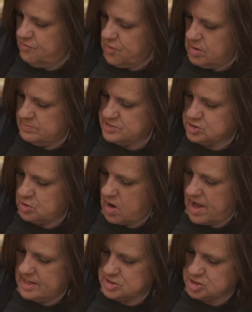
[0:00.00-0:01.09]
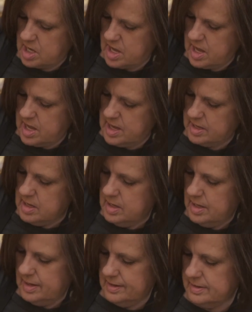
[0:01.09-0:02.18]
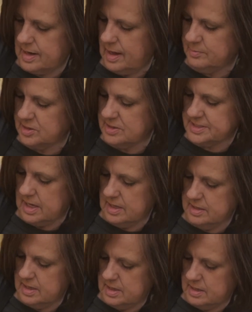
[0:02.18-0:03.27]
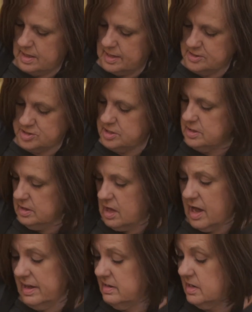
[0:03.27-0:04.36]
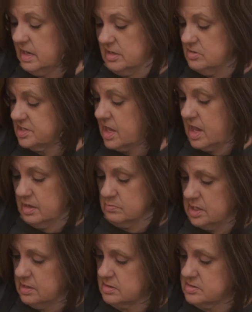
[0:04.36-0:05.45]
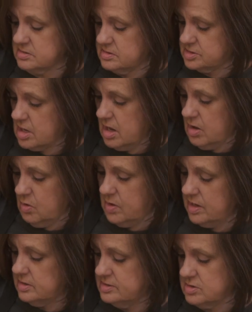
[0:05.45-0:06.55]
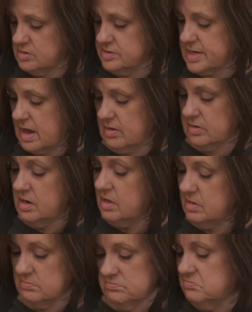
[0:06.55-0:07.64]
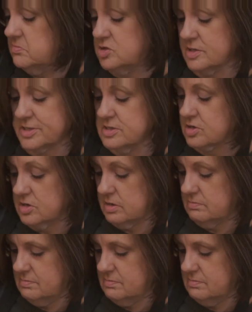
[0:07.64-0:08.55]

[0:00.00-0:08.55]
from scratch cake, and I'm gonna tell you, I cheat a lot. I use a cake mix, and it turns out just as good.